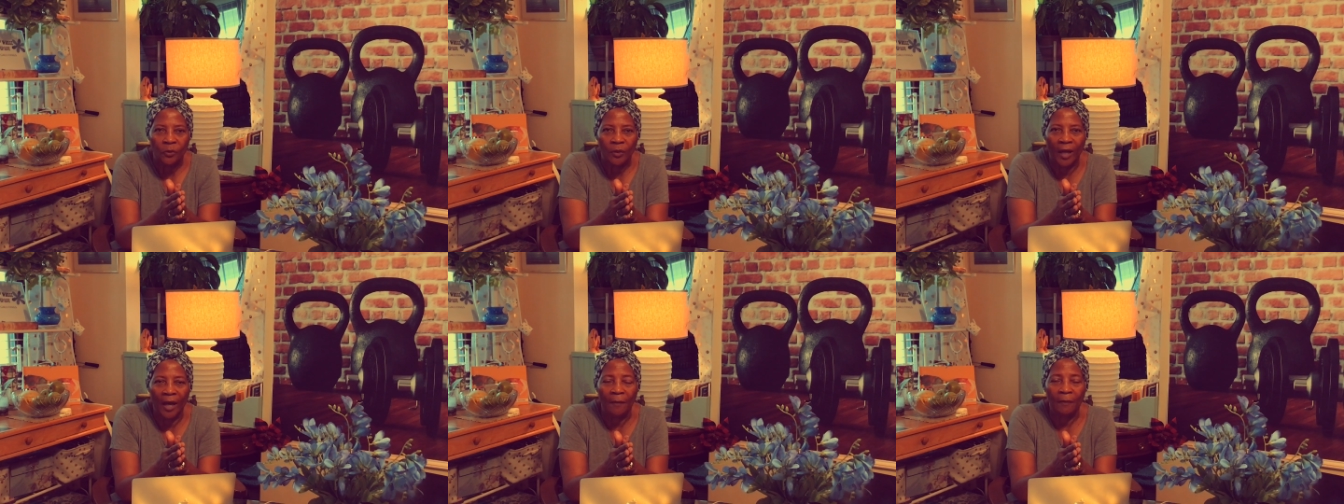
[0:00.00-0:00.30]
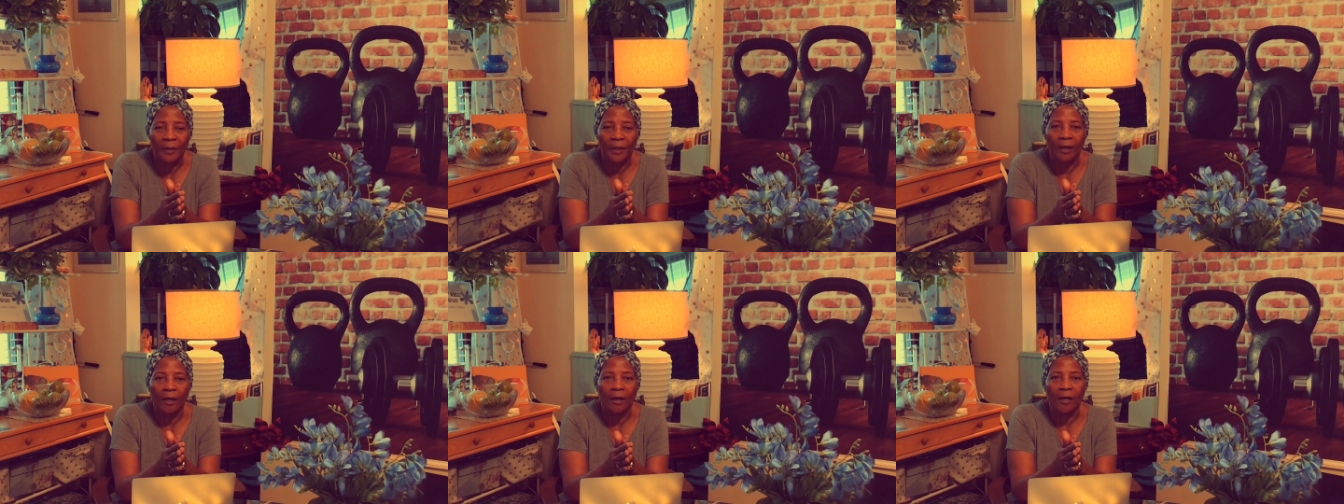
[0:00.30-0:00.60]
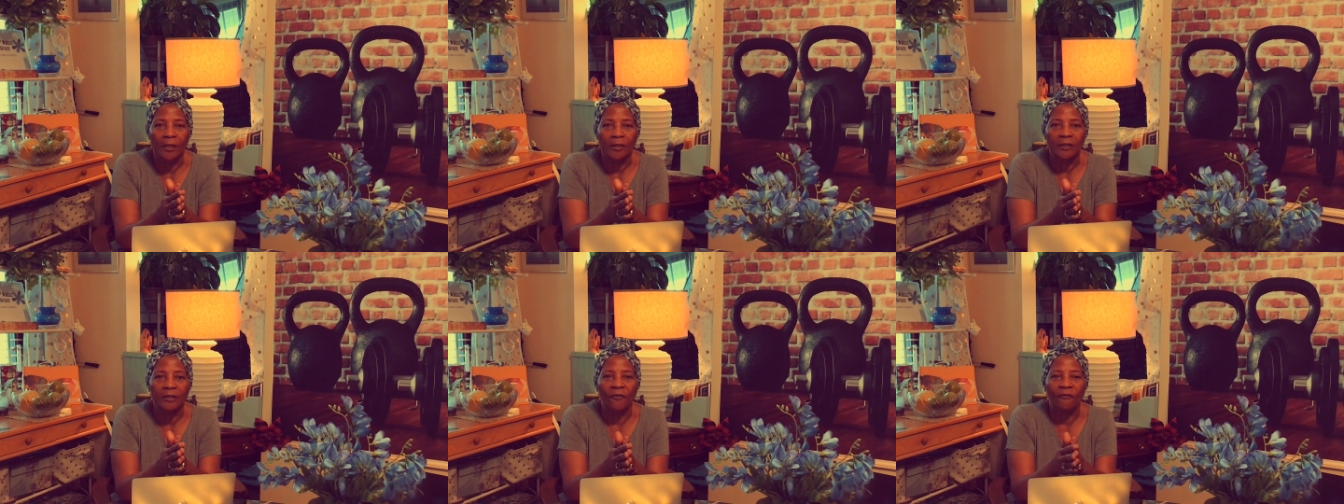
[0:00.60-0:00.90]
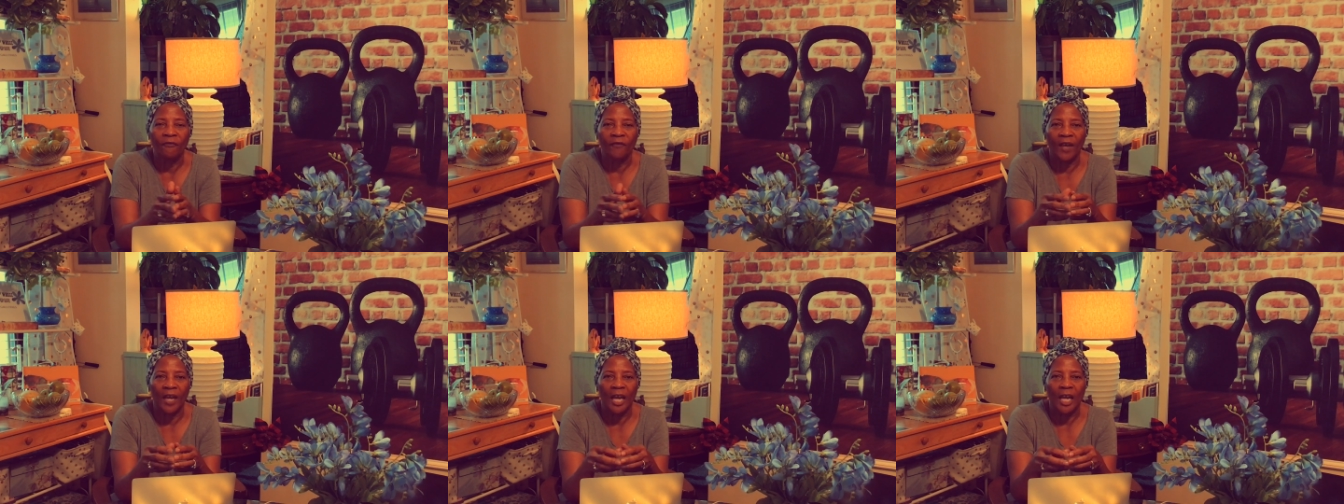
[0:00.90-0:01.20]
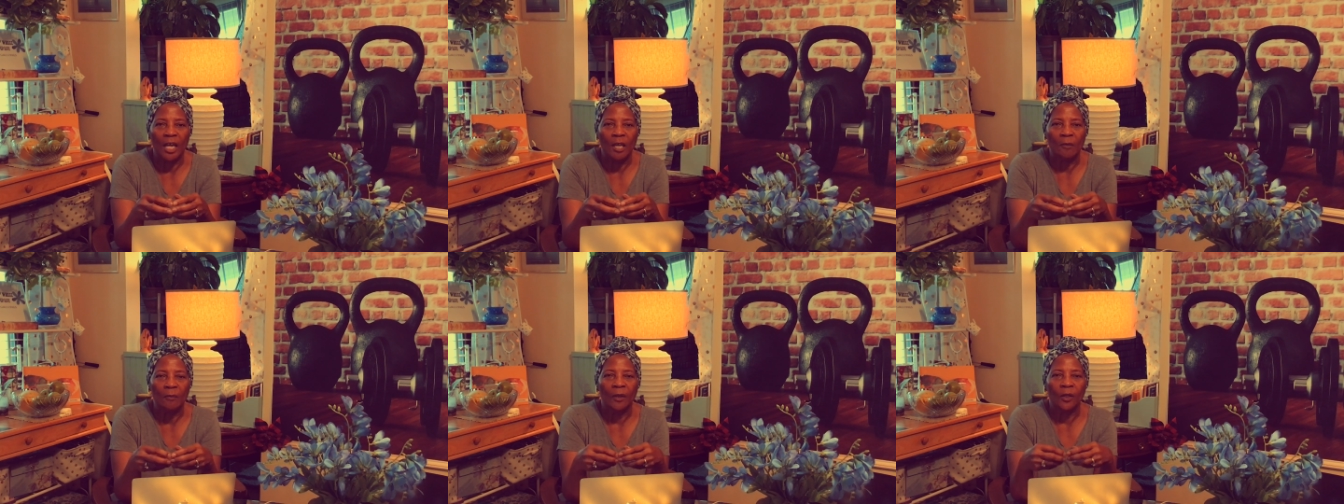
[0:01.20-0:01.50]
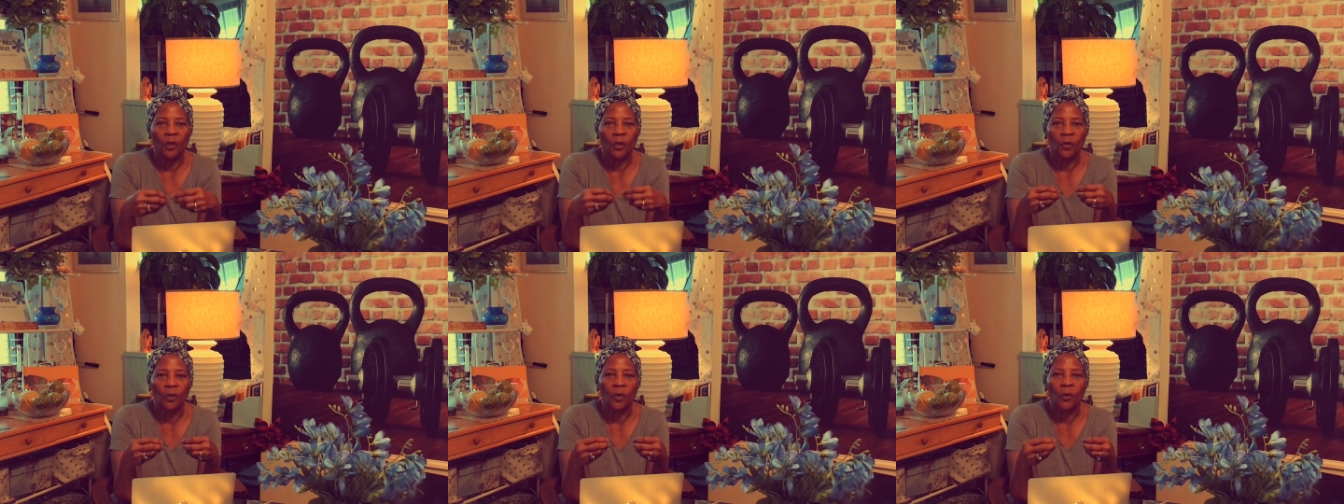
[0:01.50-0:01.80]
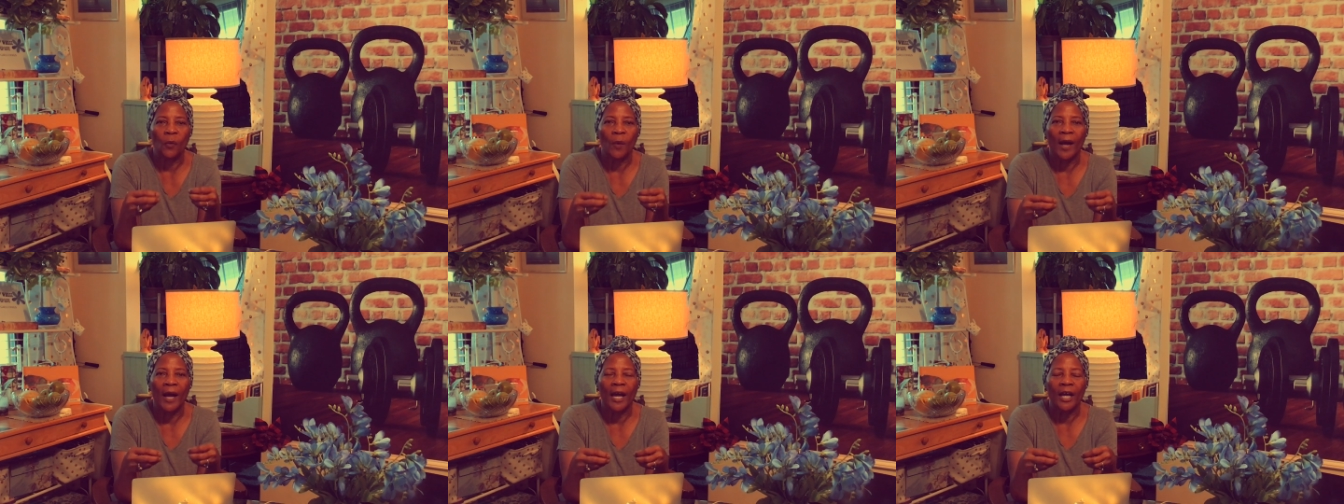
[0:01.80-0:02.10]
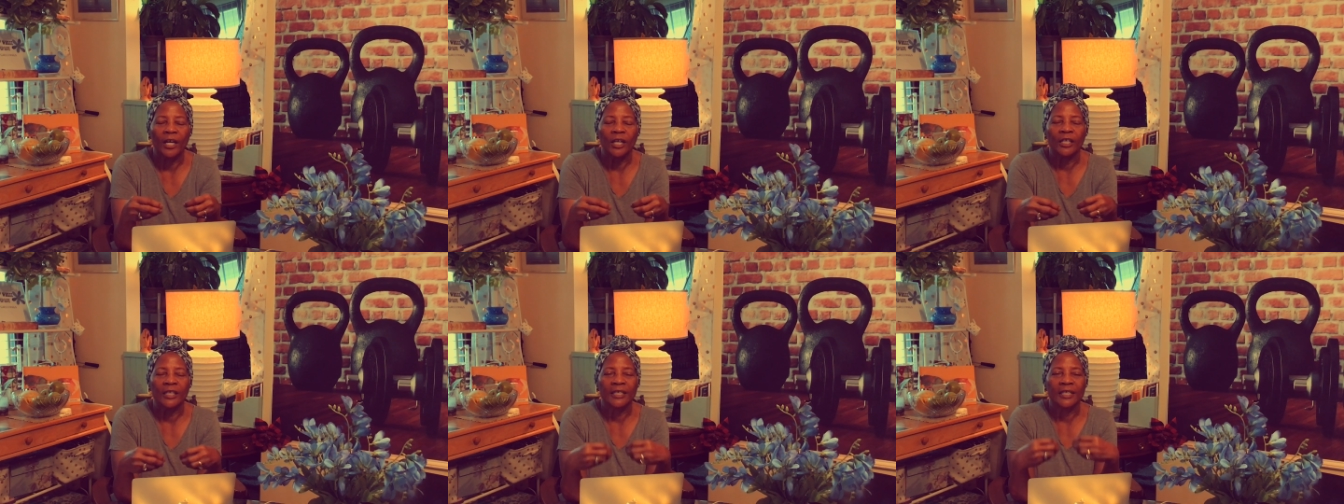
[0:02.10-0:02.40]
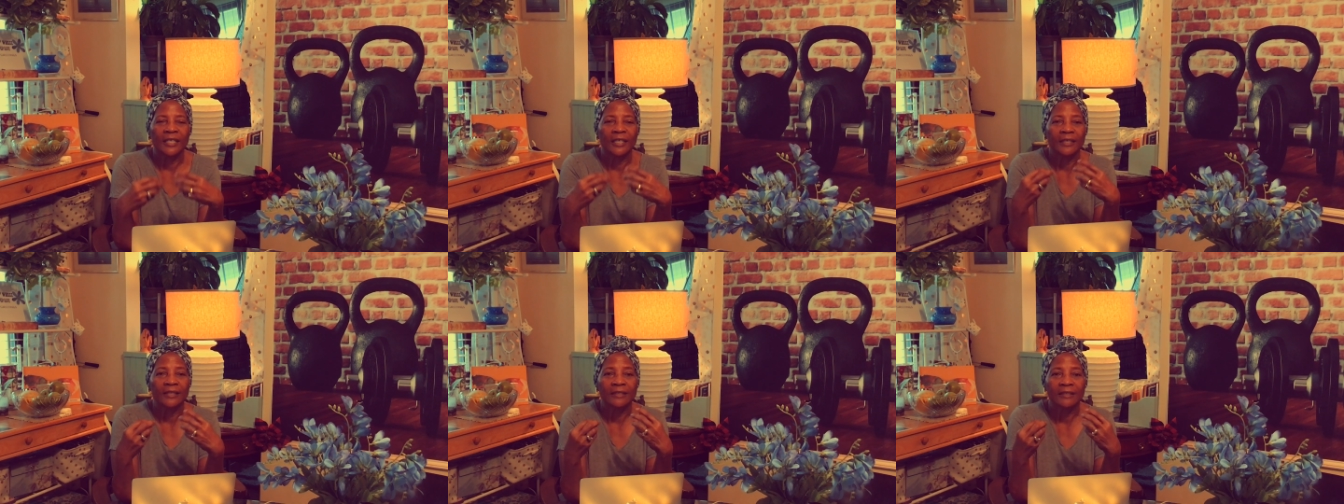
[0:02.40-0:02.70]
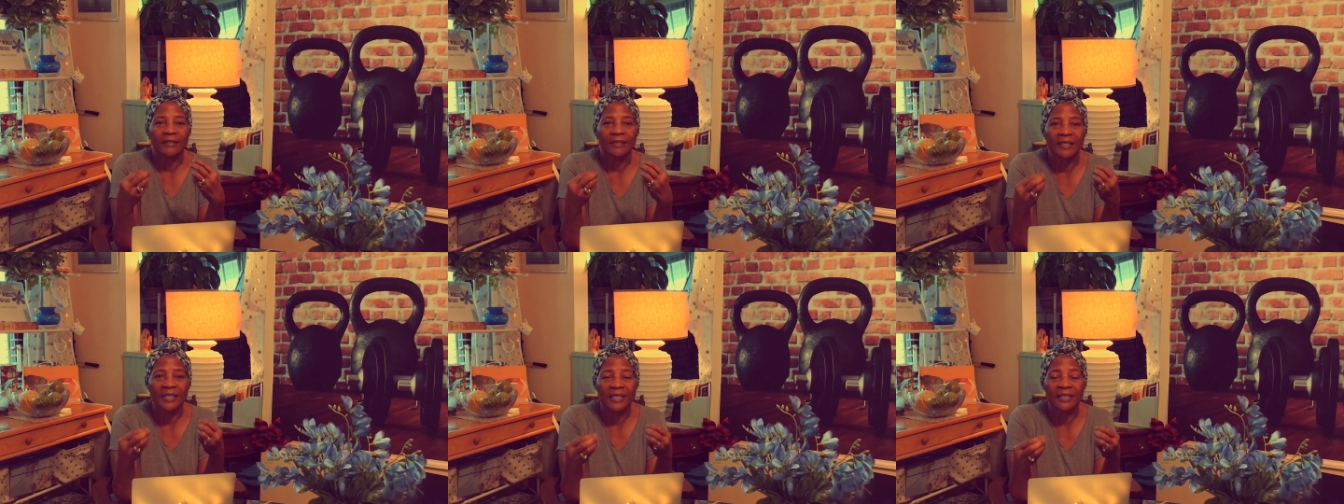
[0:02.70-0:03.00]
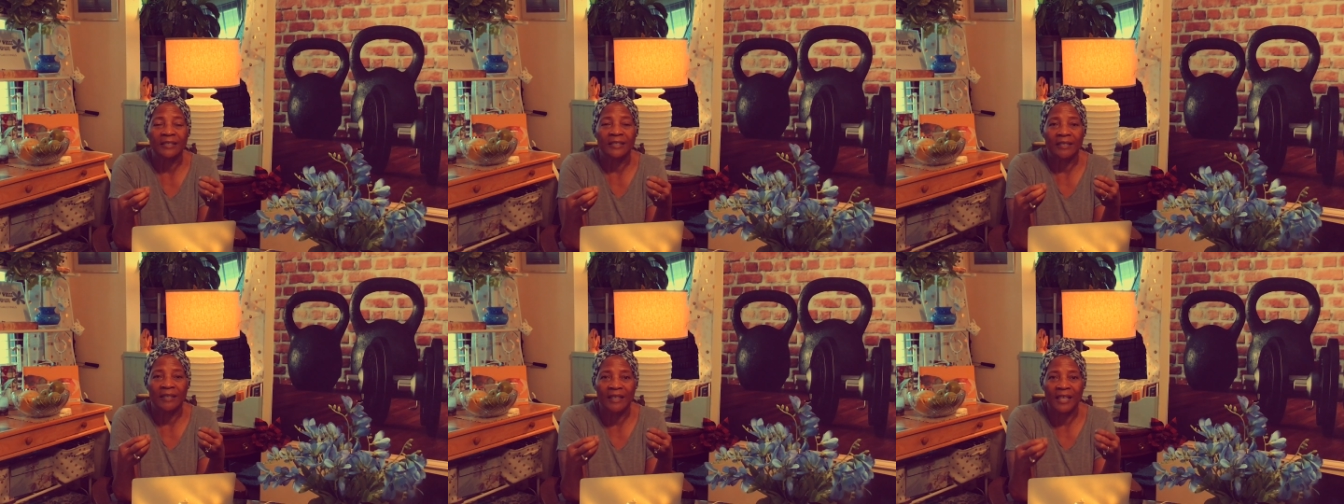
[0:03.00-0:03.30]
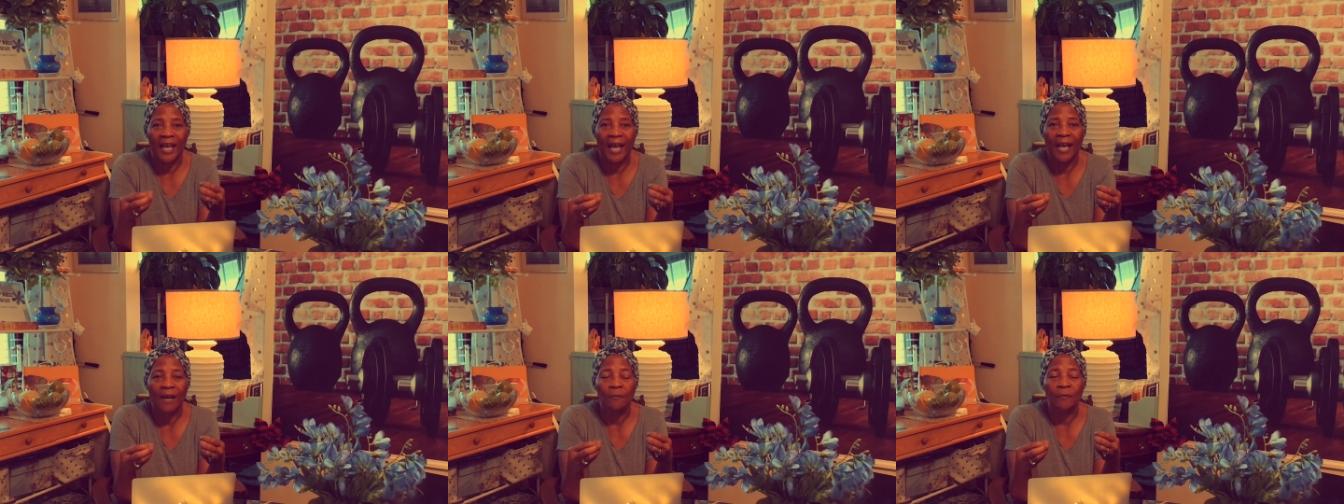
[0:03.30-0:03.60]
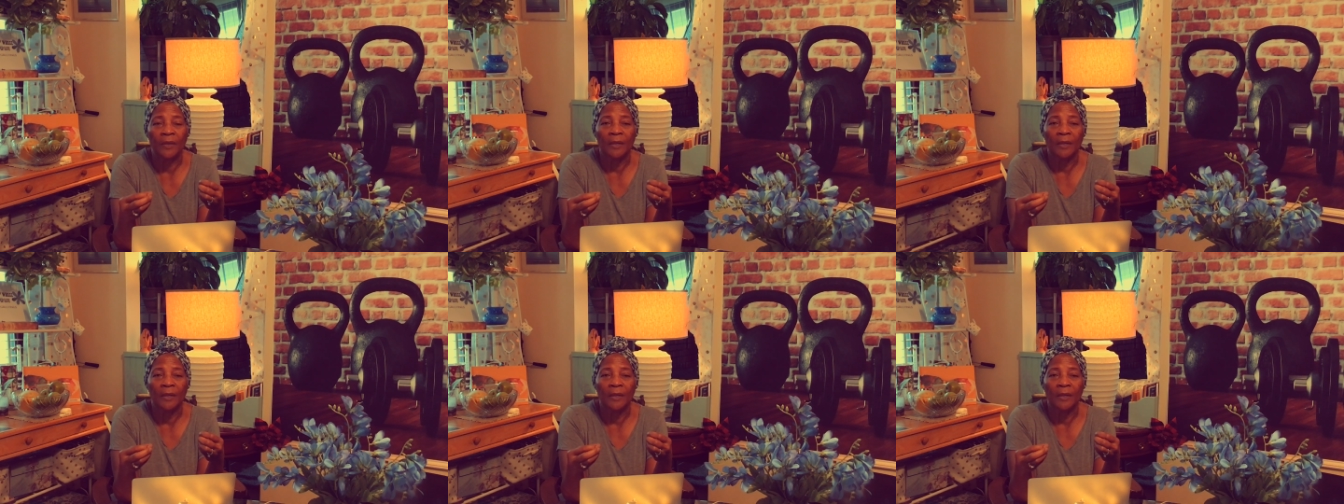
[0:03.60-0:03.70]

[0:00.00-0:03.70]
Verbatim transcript: not because of fame or notoriety or this and that,